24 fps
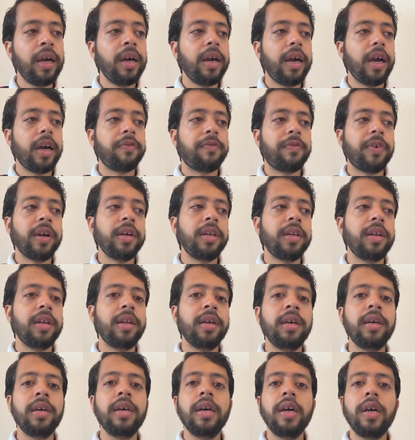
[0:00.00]
And
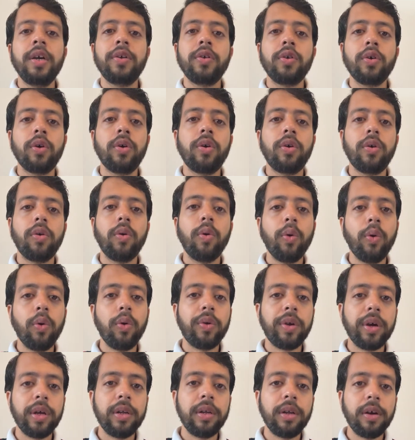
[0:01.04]
finally, your
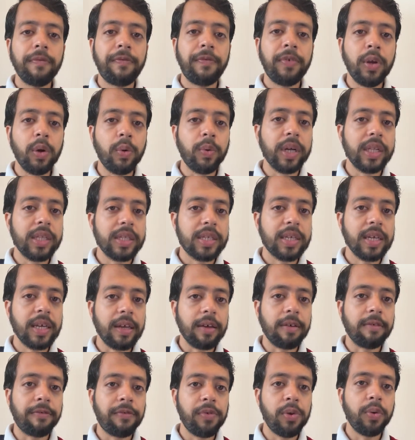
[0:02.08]
oral
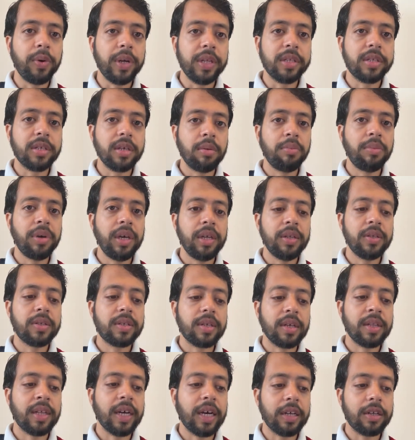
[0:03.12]
fluency. Fluency means
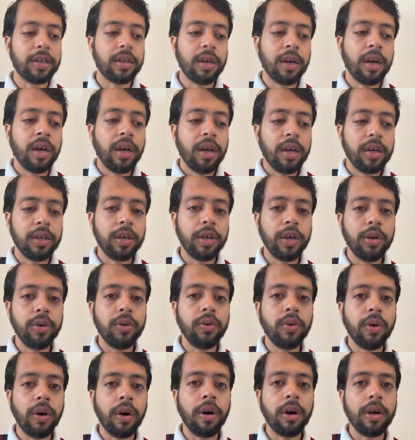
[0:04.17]
that
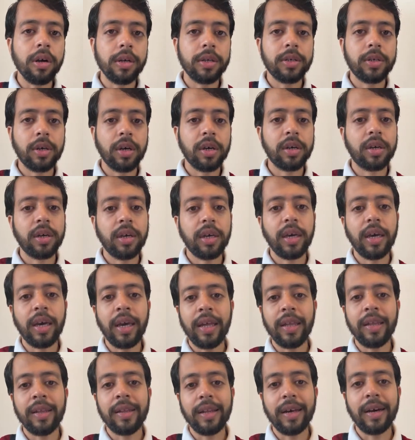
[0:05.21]
you are talking
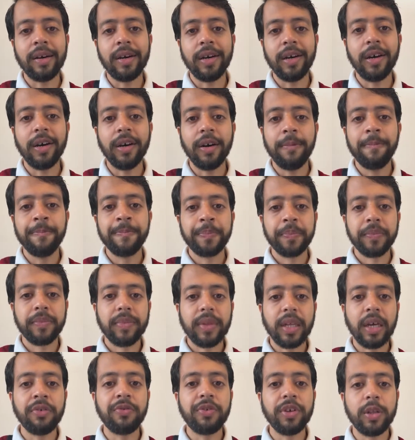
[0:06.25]
in a
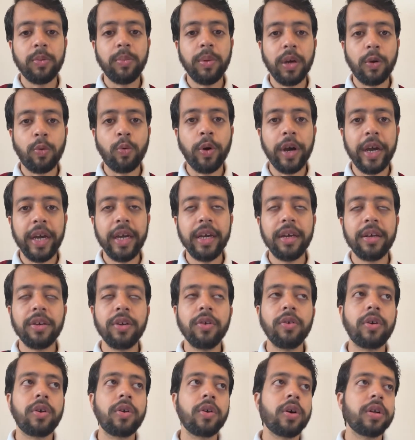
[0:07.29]
rhythmic way.
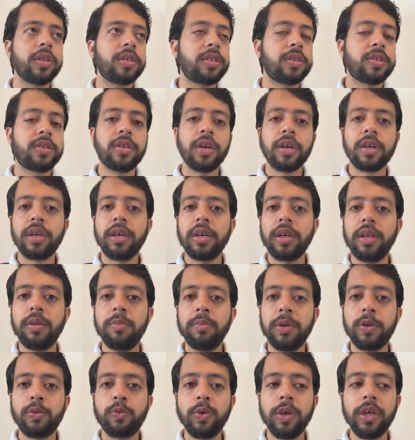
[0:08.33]
You are not stucking in
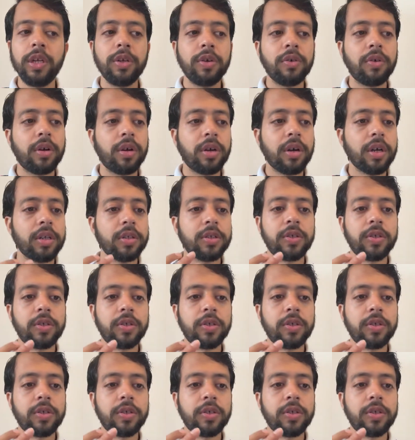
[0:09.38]
between. You're not